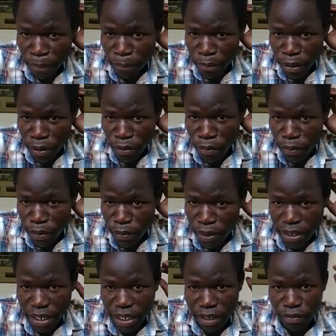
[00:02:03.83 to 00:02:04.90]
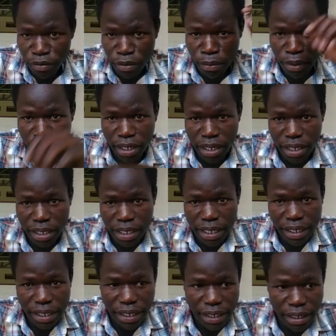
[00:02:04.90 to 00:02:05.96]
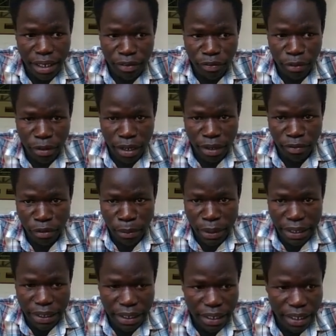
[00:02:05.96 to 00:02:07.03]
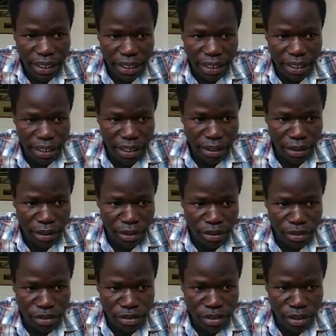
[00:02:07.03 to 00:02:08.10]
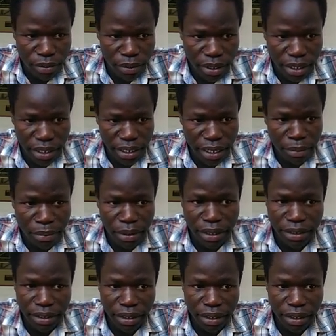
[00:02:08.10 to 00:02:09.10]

Now we take it from here, alphabetically, and then using what numbers.